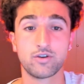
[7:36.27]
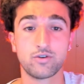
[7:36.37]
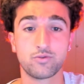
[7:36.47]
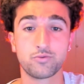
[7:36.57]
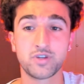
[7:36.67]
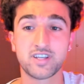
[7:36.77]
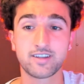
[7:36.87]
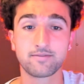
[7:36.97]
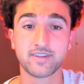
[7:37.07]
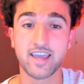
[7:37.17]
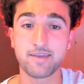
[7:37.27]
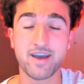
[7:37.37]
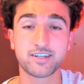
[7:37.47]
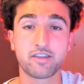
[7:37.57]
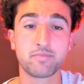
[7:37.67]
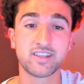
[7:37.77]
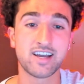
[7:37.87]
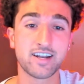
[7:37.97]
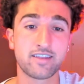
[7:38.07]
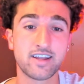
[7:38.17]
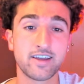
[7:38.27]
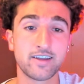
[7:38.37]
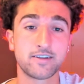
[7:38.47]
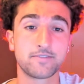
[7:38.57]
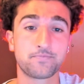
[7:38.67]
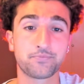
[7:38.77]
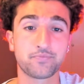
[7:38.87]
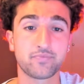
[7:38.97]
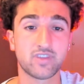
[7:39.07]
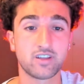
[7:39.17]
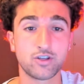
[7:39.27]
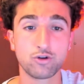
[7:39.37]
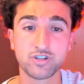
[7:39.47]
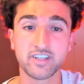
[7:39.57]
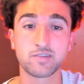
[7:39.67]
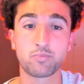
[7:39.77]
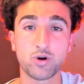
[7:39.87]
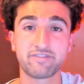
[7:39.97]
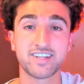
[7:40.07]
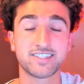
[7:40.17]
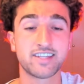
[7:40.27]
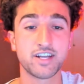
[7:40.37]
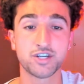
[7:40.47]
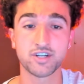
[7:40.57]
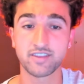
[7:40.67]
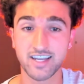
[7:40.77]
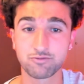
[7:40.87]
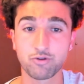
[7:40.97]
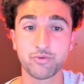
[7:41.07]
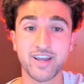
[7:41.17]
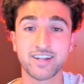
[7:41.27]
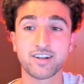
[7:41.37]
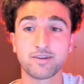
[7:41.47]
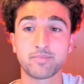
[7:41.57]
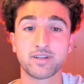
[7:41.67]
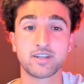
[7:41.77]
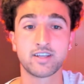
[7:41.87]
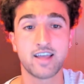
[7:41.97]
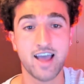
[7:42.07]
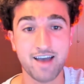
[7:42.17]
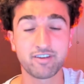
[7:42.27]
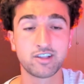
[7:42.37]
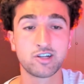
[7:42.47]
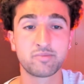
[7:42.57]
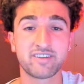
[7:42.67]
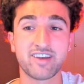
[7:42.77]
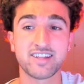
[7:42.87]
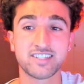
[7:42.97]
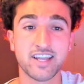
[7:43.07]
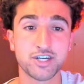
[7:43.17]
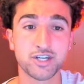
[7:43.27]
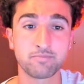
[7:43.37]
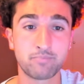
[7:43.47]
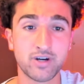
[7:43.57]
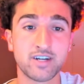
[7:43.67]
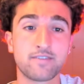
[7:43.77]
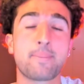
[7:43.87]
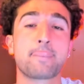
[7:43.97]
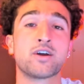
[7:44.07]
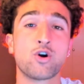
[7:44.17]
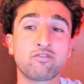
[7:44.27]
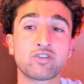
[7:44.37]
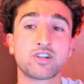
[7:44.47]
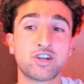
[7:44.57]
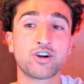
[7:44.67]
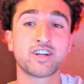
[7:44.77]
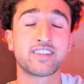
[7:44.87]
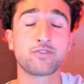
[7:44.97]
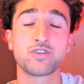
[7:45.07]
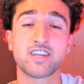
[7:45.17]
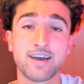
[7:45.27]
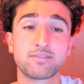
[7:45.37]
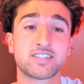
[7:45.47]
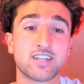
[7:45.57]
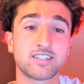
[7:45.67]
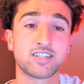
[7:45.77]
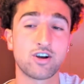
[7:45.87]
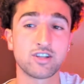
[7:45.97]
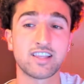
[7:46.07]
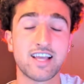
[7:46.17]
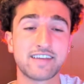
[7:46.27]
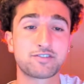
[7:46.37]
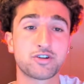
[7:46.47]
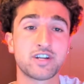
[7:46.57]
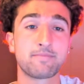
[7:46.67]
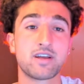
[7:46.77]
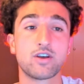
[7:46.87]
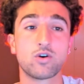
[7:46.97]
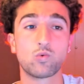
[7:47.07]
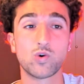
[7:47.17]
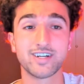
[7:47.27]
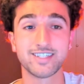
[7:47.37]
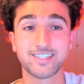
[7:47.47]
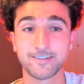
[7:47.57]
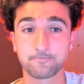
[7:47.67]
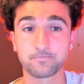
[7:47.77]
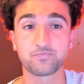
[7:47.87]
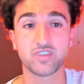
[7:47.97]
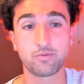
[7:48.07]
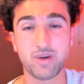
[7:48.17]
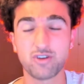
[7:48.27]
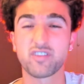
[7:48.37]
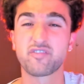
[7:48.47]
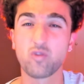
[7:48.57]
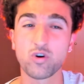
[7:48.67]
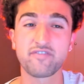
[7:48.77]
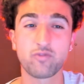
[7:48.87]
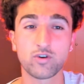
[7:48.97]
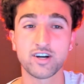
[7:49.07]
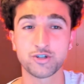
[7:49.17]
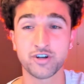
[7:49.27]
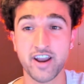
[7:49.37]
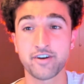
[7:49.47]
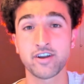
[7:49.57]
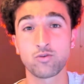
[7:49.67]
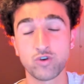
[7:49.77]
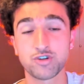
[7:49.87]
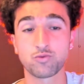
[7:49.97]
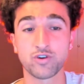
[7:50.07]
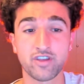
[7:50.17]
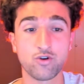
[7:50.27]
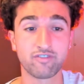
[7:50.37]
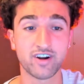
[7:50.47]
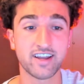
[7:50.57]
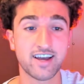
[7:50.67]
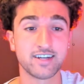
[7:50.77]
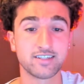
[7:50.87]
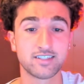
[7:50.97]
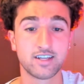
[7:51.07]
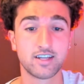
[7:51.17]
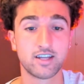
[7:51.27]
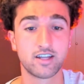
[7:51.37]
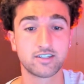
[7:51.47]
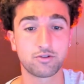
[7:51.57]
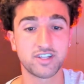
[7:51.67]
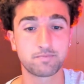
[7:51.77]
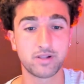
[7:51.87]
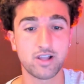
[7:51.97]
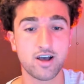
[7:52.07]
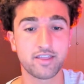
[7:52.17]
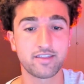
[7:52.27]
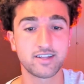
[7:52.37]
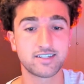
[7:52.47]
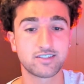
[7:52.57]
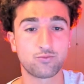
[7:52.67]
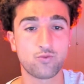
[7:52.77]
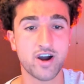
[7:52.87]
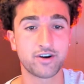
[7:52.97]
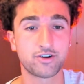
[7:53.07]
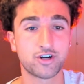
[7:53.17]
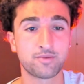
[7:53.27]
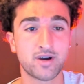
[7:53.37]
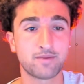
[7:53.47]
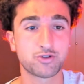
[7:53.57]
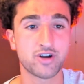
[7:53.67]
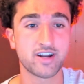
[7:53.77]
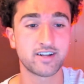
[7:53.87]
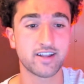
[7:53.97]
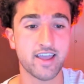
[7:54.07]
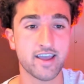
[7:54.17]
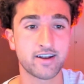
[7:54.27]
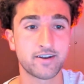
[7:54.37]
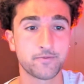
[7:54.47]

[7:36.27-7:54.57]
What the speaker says: we came back to the midline of the day. Usually it's a point of hesitation. That's where we ended up having a little bit of hesitation. But an overall target that we kept discussing on the live stream was about the 4,400 area, which were the overnight highs. So let's plot this wider term uptrend, and